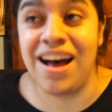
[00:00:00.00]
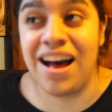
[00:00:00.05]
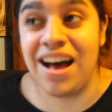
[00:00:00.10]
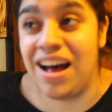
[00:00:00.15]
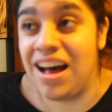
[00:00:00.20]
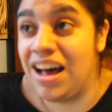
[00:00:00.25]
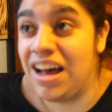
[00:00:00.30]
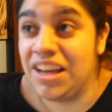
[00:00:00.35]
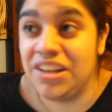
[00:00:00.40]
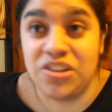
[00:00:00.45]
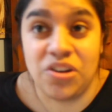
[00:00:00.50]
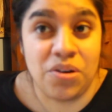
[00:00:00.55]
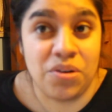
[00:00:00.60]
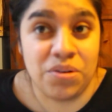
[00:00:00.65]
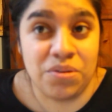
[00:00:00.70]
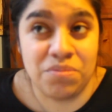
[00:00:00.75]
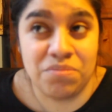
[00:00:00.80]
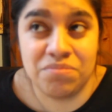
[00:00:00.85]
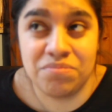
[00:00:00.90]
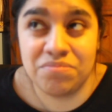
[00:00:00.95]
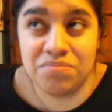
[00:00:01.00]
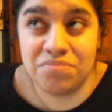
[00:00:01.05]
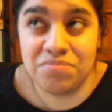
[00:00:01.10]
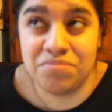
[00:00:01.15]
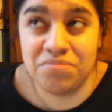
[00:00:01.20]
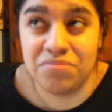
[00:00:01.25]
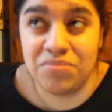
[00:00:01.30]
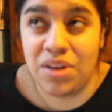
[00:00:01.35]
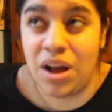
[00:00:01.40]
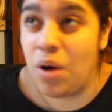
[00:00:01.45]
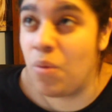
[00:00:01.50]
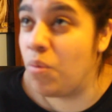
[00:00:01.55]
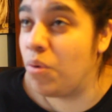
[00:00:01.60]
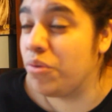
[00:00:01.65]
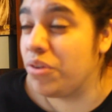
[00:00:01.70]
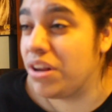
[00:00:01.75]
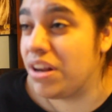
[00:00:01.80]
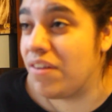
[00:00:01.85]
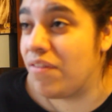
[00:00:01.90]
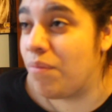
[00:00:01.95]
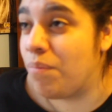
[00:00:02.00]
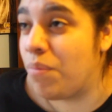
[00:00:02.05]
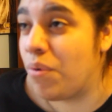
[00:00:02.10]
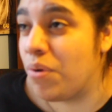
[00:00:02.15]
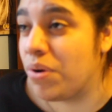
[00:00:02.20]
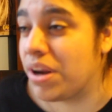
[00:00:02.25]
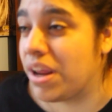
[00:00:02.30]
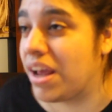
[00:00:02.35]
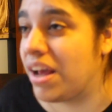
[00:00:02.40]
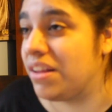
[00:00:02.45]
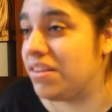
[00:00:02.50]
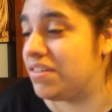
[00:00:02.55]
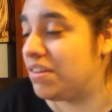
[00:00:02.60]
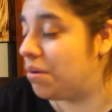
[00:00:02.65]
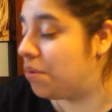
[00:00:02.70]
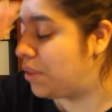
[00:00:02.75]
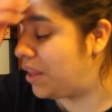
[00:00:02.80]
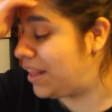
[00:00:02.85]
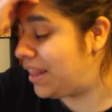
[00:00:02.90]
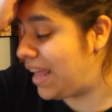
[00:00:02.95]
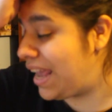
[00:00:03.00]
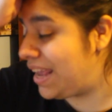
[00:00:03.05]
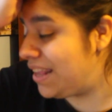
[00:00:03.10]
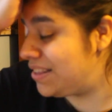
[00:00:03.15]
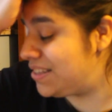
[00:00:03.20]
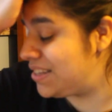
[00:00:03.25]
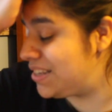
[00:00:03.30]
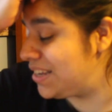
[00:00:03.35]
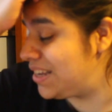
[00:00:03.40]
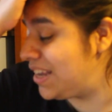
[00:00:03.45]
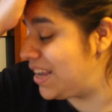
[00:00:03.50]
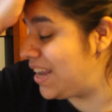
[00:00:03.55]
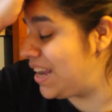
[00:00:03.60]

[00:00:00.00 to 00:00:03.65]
I wasn't even born yet until the late